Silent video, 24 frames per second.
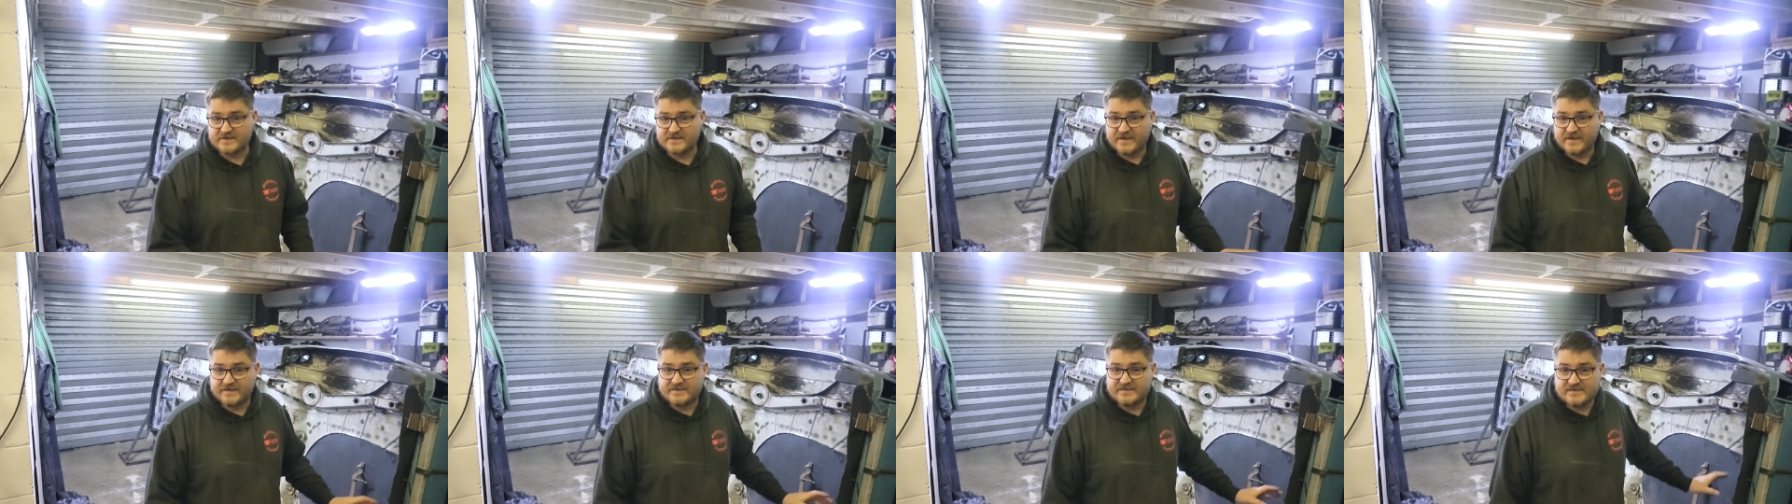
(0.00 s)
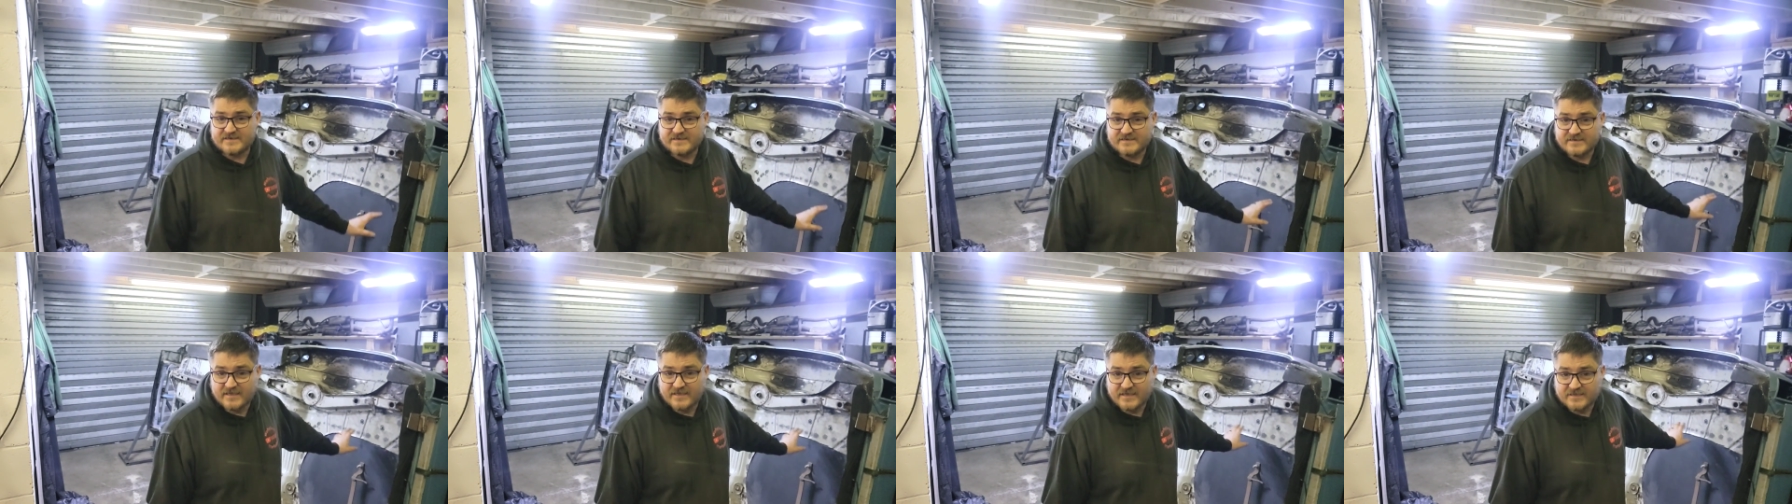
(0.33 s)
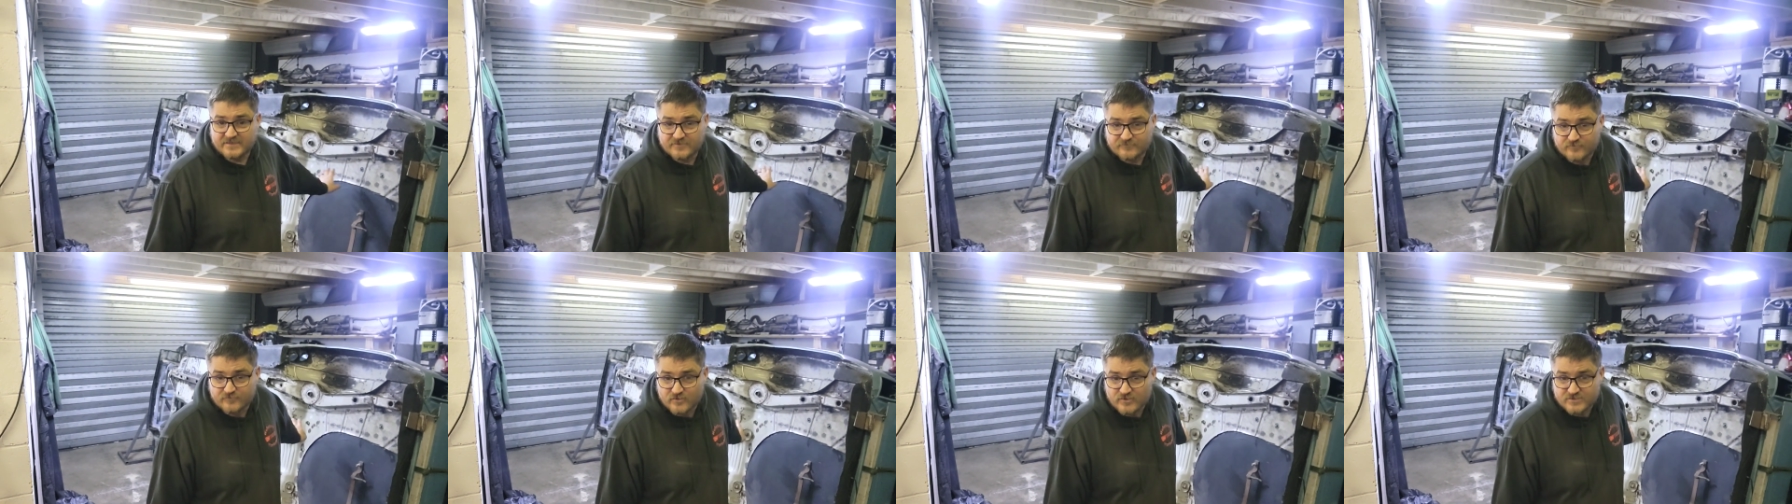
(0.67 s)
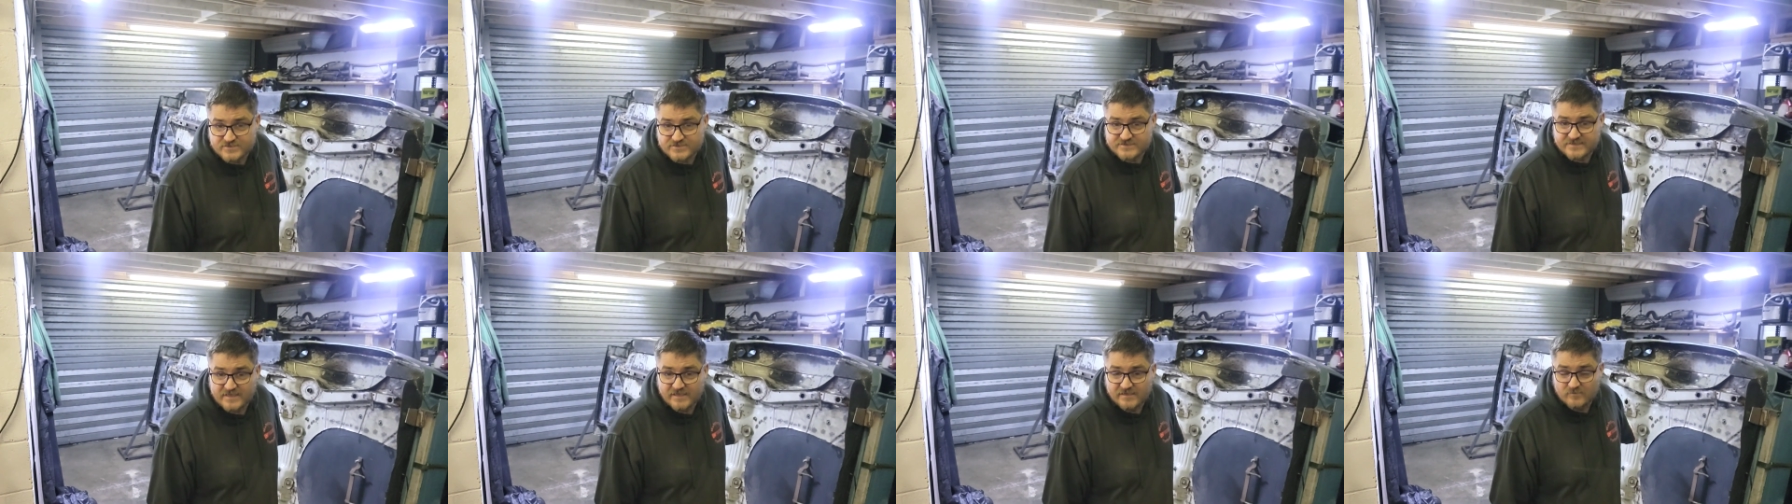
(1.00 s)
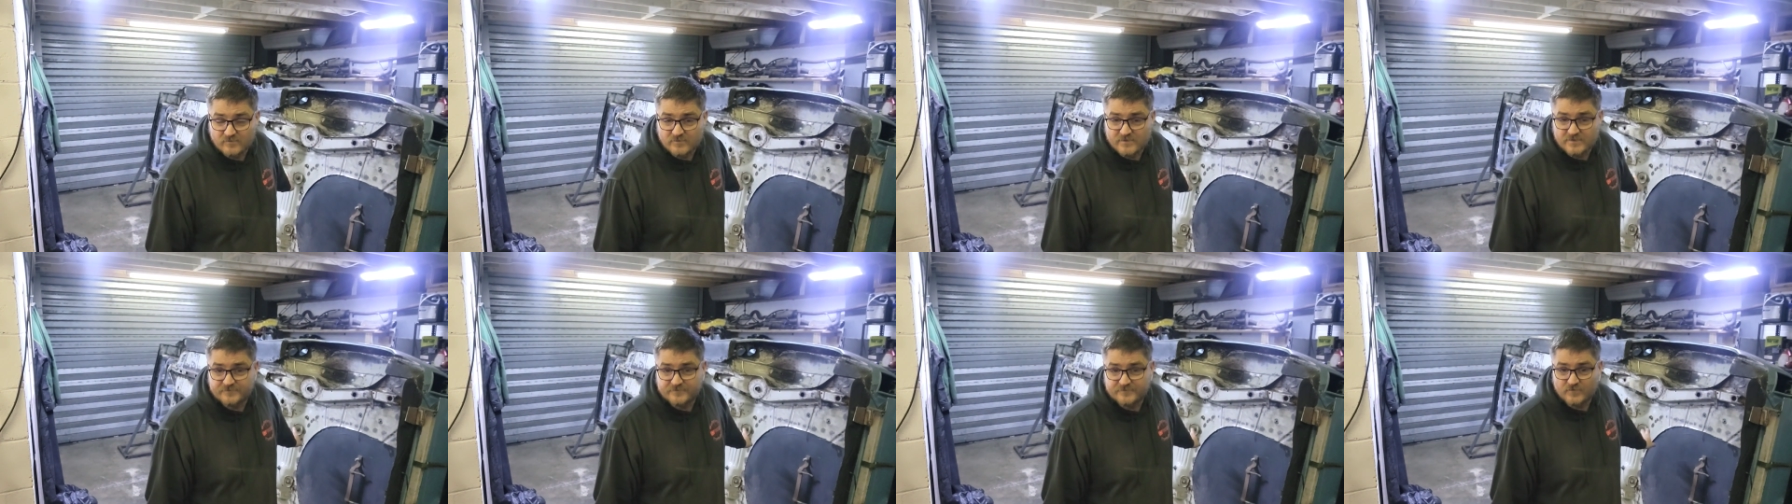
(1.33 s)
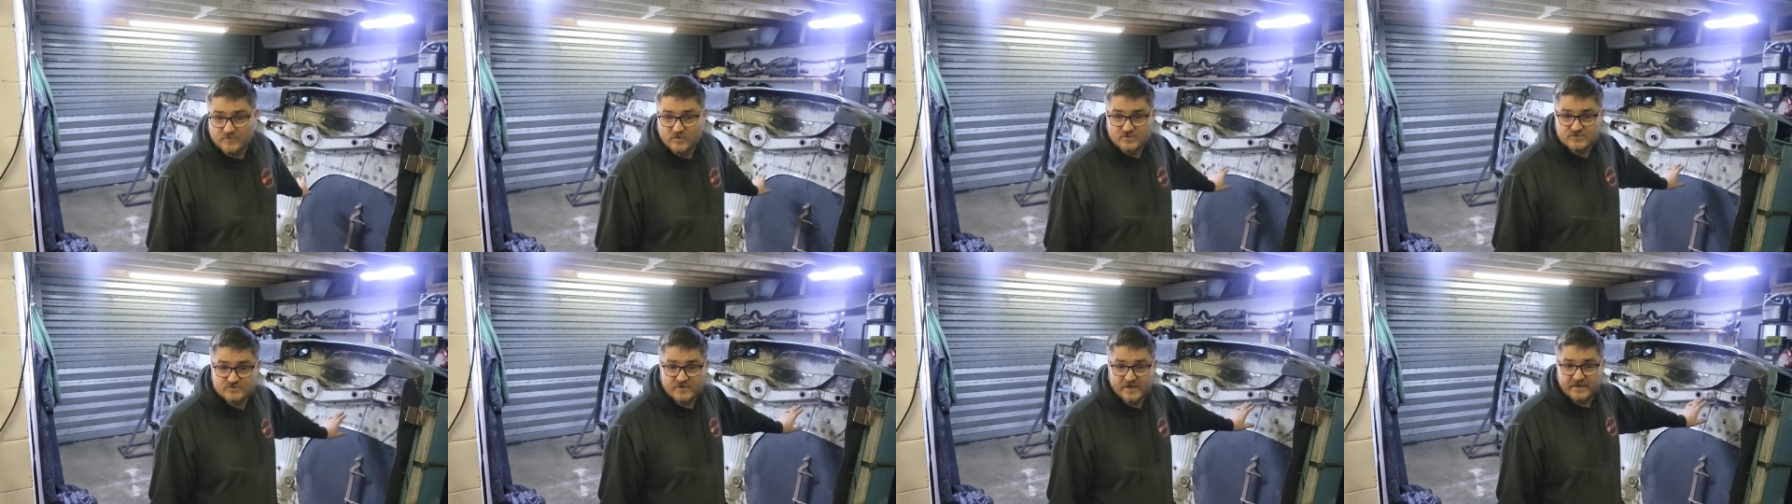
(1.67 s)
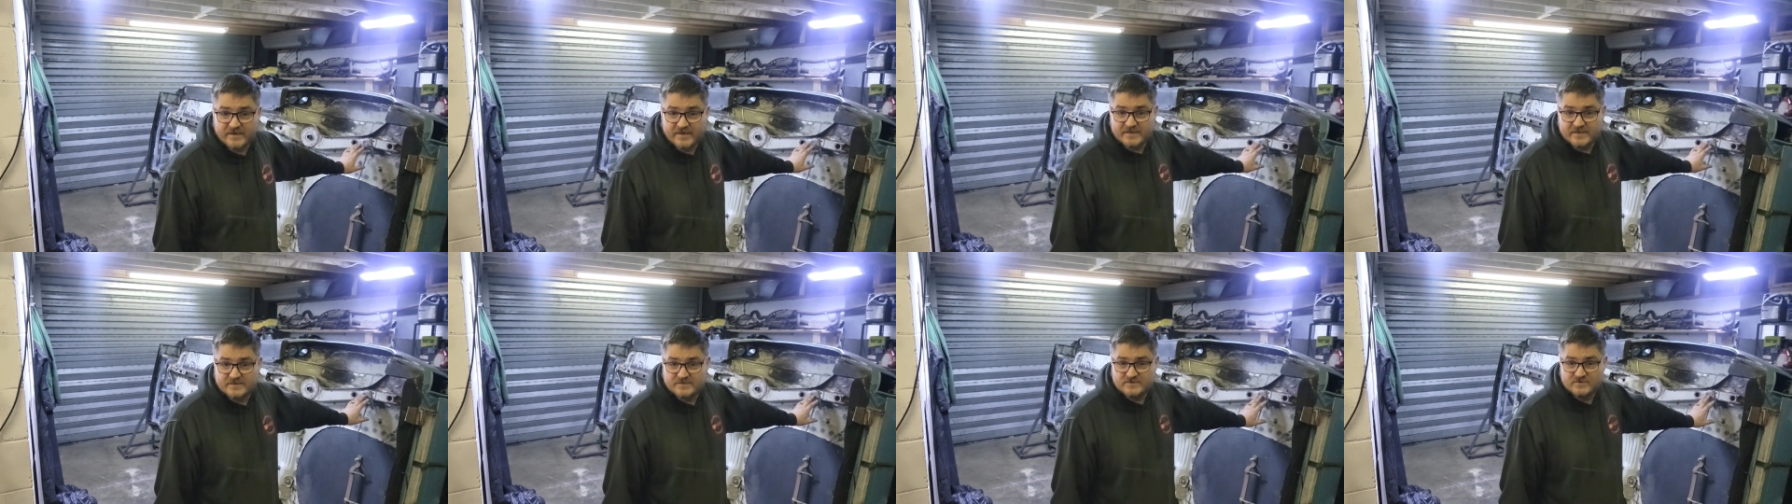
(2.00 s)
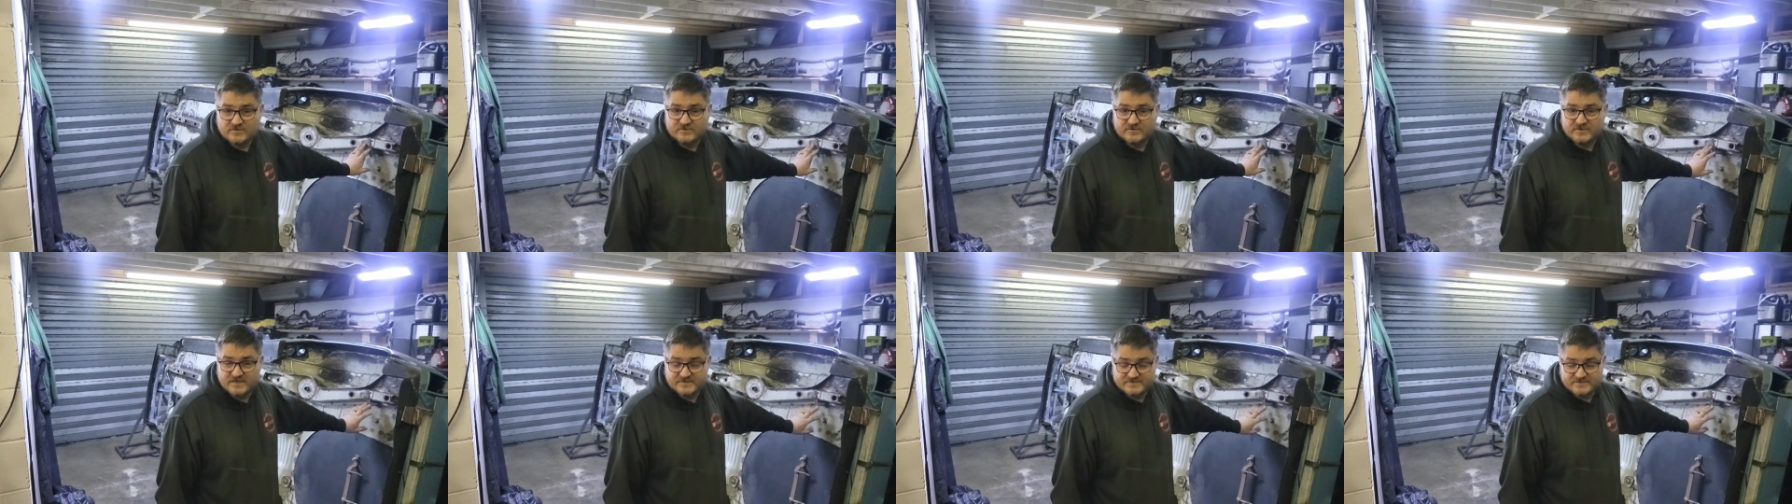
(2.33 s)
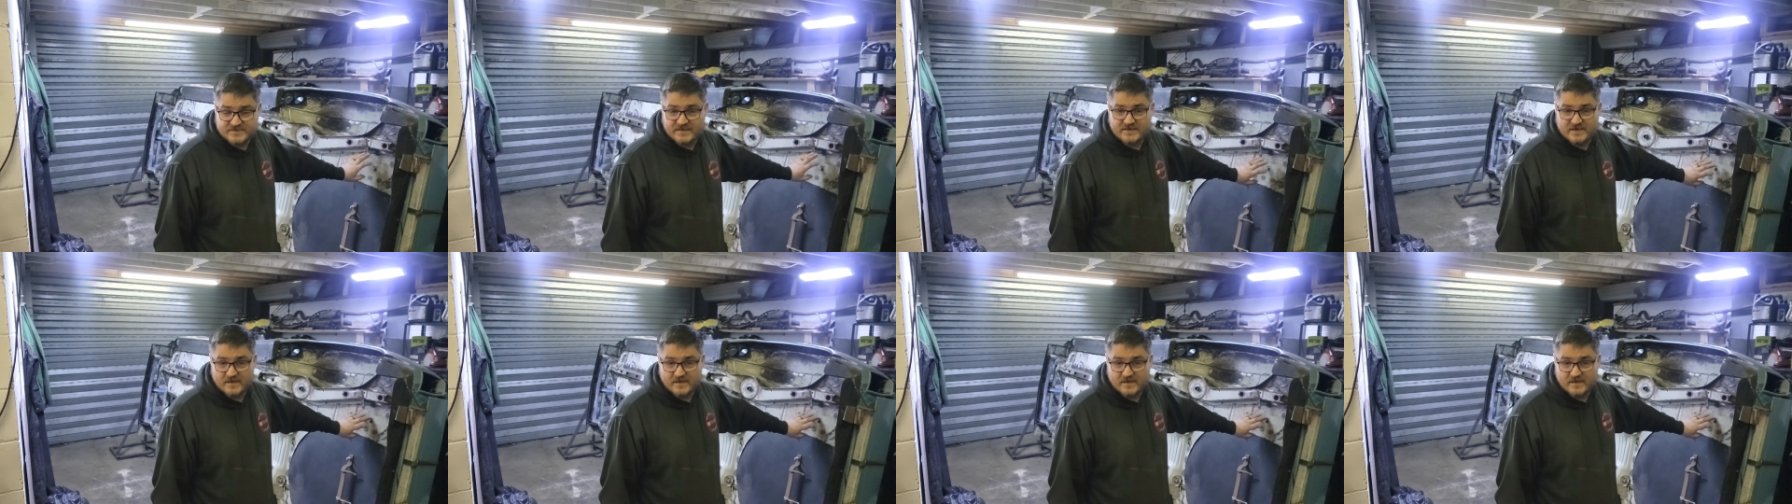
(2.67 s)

I need to get the rust dealt with first so I can get the underside.